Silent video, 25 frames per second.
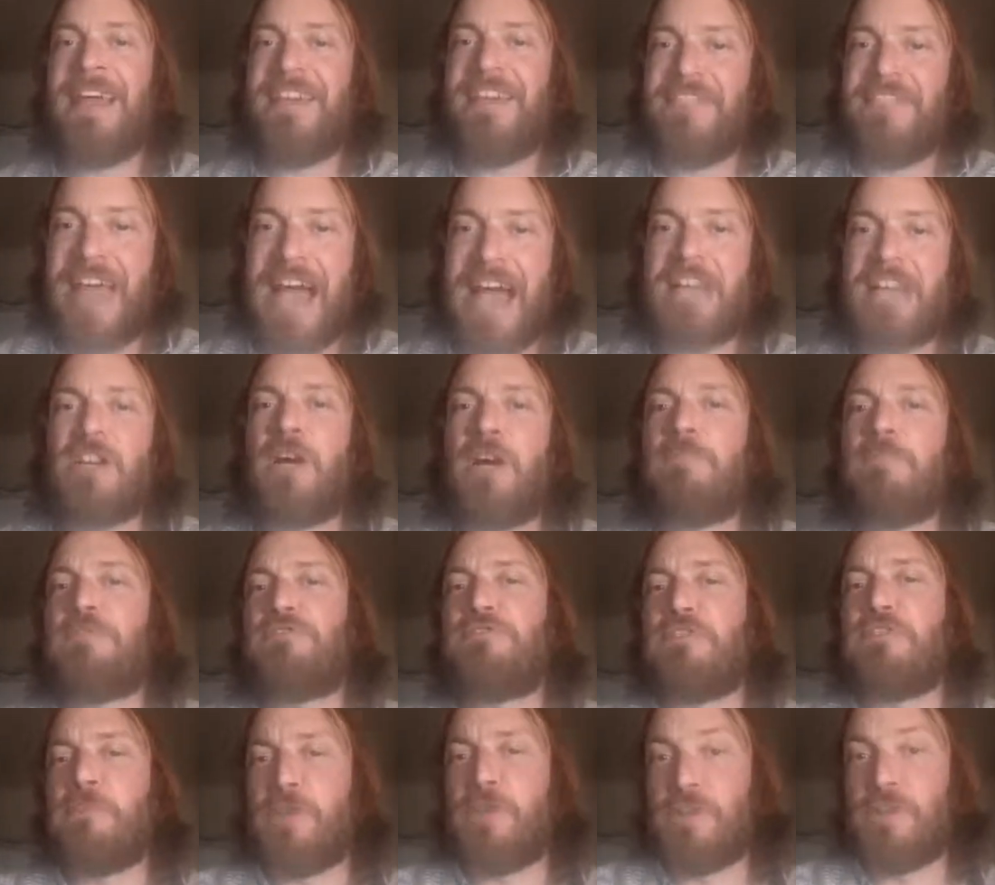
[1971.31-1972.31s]
That comes
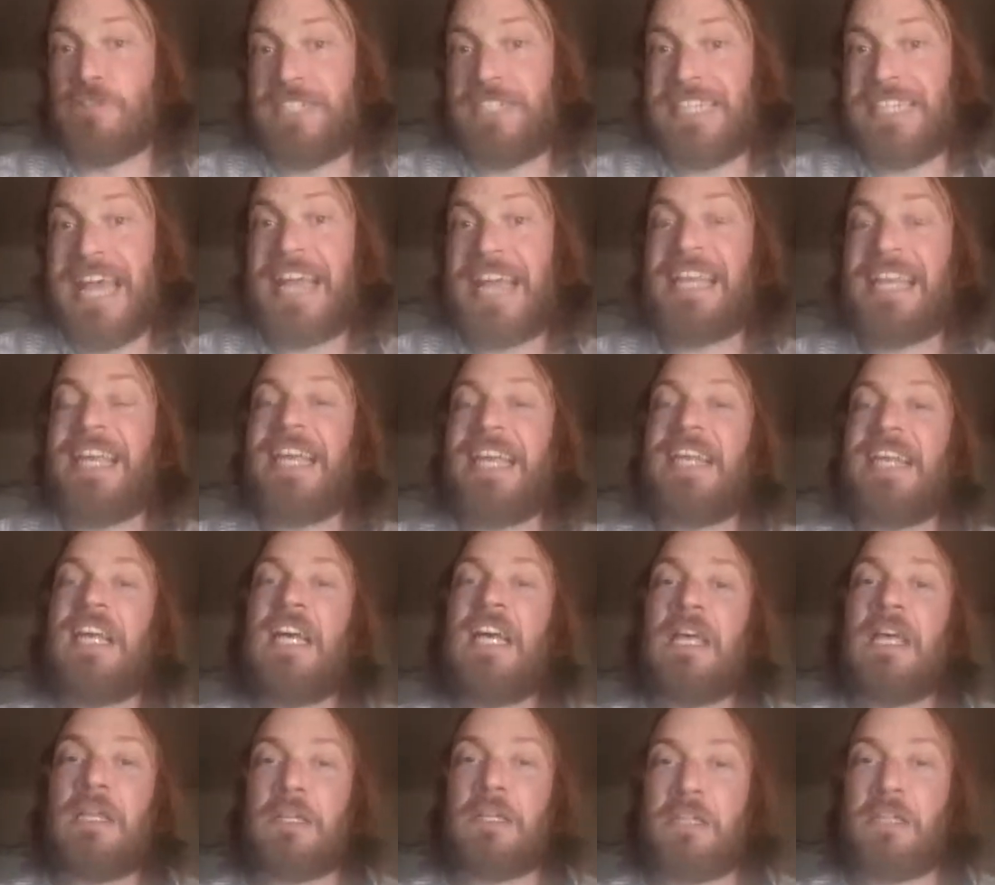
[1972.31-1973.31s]
from her second
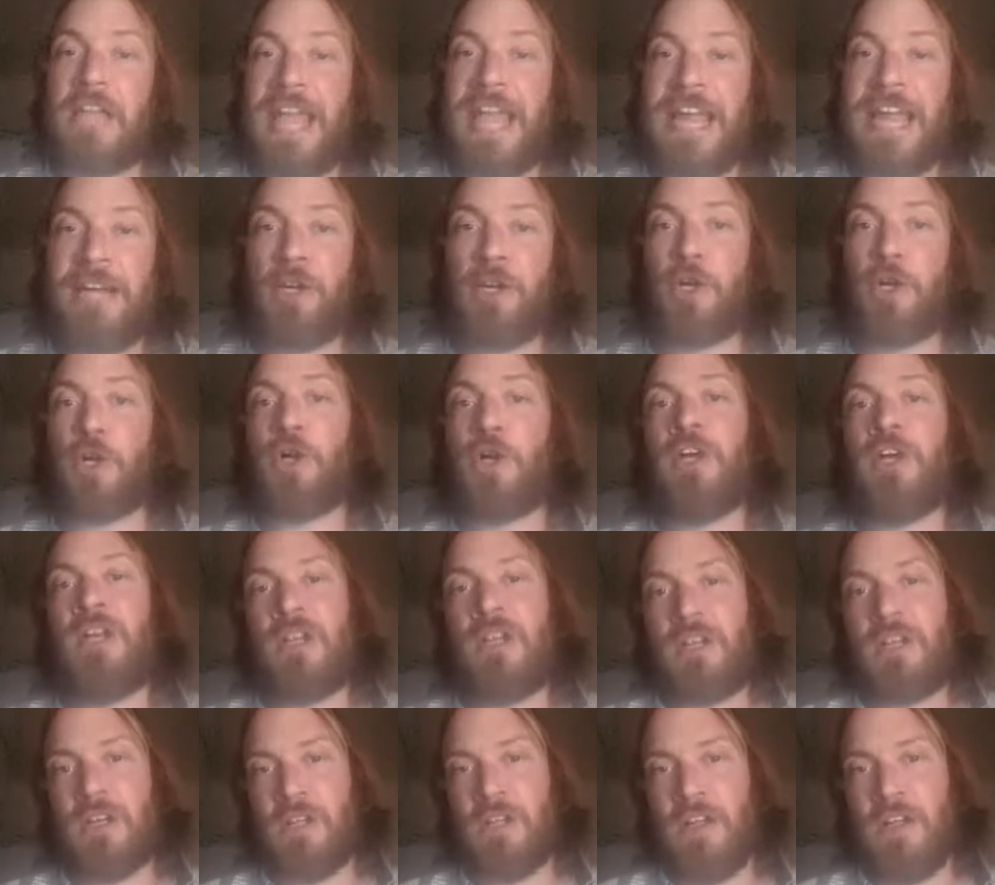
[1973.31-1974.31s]
later
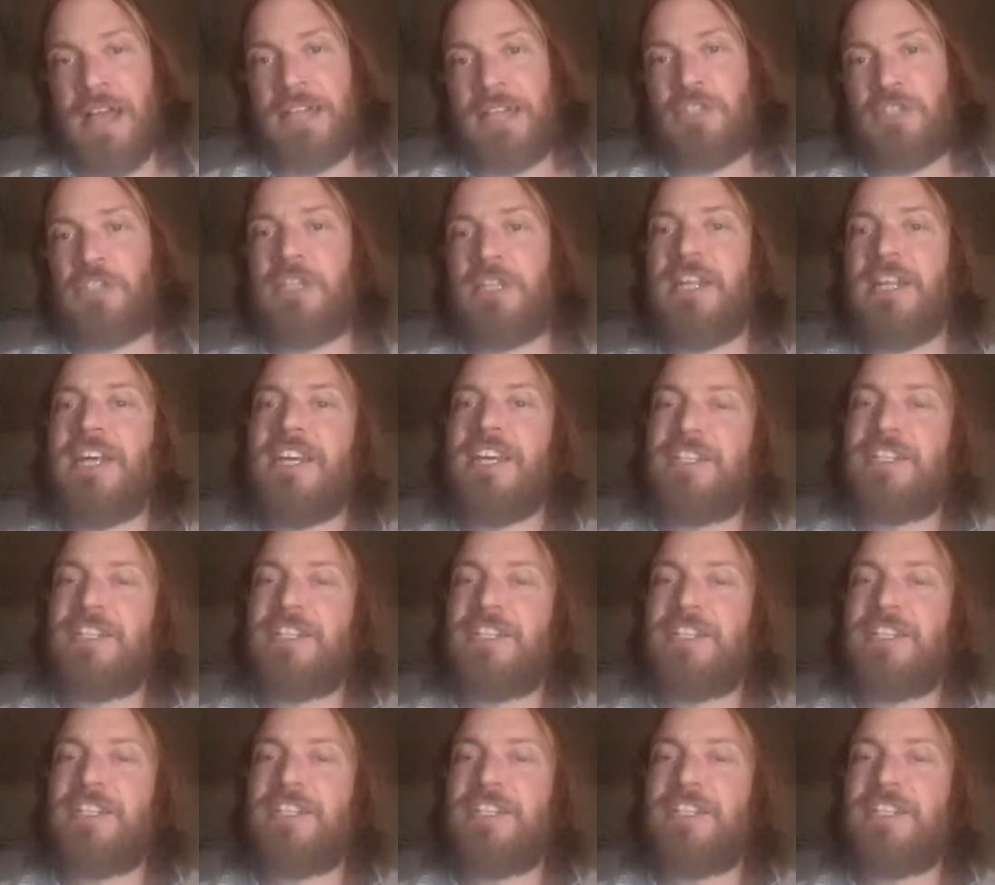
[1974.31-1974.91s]
collection.